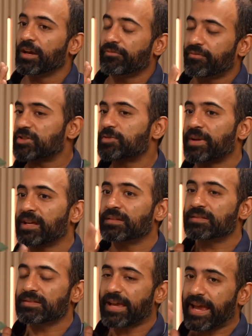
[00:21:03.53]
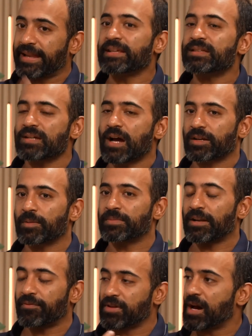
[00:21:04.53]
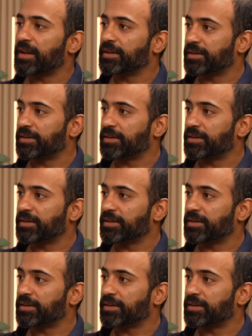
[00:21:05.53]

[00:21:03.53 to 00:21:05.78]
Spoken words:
which means any startup that we are